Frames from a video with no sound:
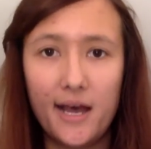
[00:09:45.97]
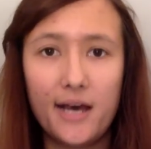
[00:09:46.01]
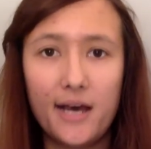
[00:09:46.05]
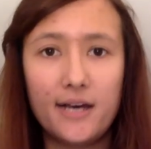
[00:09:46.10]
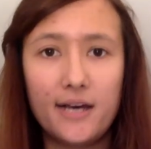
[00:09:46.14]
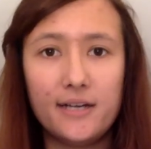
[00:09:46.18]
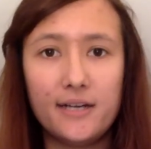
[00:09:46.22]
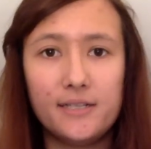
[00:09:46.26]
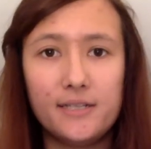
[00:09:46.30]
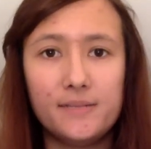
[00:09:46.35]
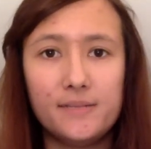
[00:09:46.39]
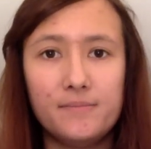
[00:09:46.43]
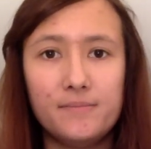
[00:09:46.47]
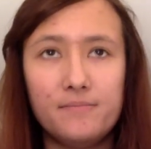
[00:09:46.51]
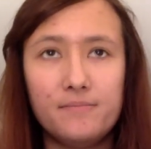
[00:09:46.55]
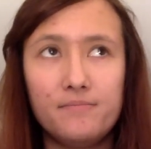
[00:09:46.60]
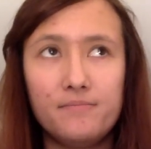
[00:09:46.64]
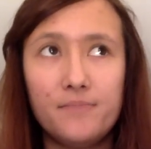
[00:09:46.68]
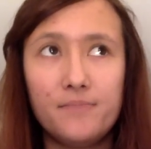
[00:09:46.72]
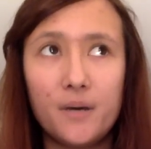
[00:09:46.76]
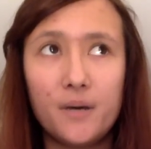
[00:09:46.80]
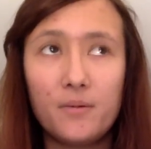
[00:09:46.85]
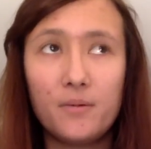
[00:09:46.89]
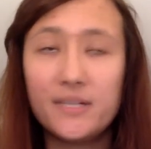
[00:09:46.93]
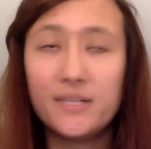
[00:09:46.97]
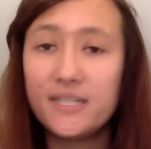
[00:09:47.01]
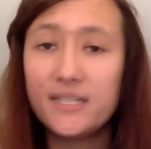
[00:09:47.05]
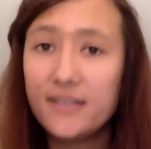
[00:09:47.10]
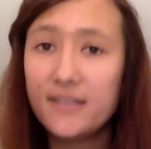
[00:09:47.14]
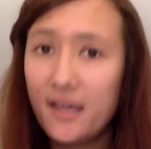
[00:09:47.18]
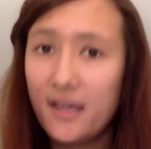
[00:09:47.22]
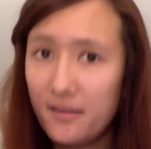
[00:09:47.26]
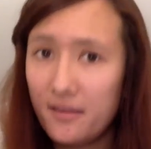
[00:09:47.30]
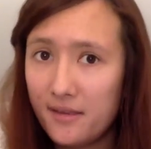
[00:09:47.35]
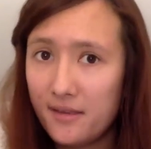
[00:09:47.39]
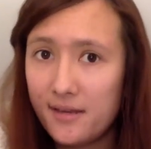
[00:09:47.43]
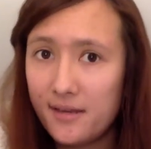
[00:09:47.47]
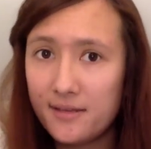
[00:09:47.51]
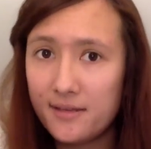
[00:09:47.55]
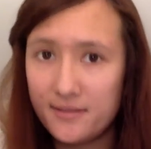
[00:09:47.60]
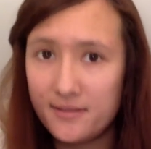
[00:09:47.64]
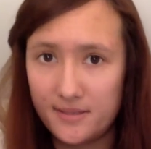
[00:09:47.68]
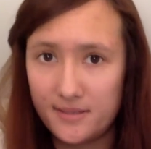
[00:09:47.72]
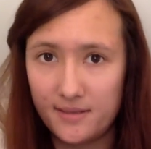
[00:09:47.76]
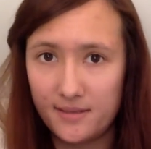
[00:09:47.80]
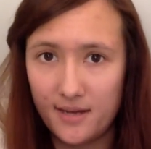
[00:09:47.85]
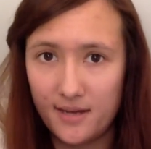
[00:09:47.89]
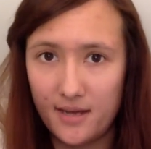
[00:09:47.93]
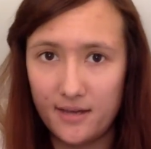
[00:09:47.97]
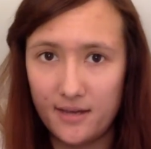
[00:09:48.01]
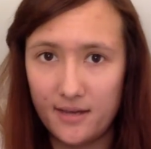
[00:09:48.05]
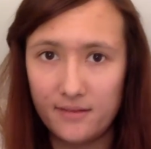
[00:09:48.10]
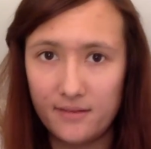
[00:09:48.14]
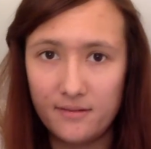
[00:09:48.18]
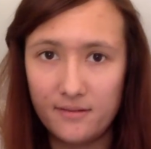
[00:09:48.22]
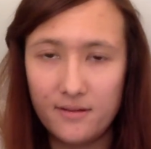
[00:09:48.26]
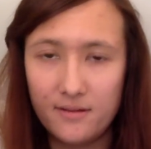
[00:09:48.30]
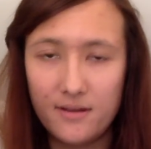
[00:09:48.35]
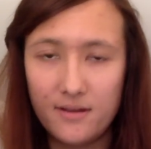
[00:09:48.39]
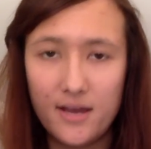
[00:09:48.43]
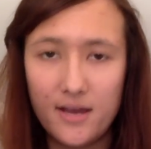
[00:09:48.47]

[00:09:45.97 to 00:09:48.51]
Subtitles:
but we do get the London loan,